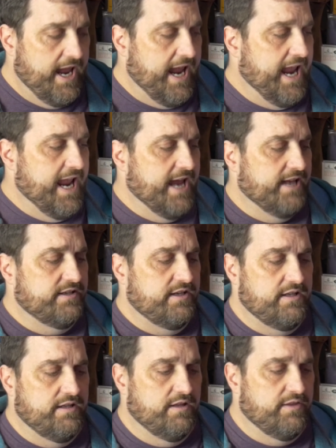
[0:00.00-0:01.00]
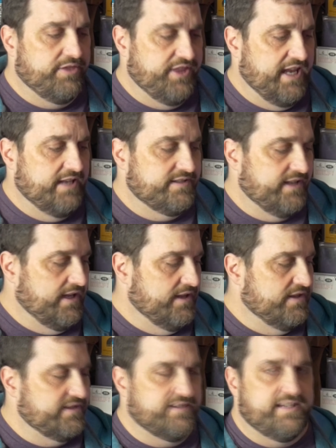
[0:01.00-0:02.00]
and things that
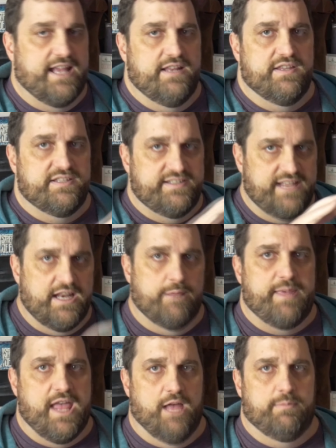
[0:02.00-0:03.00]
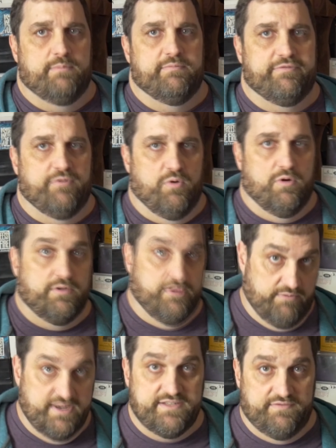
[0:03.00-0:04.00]
this is kind of the setup album for the
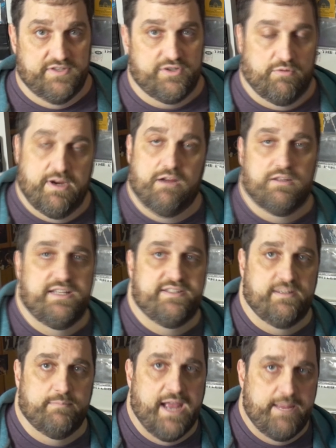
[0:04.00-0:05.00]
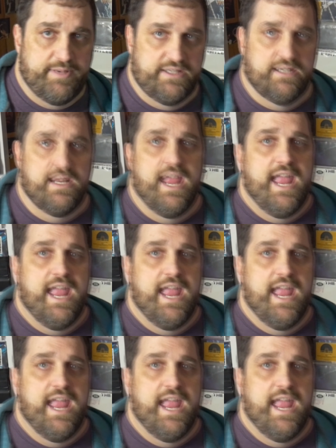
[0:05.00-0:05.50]
rest of his career, at least in my opinion.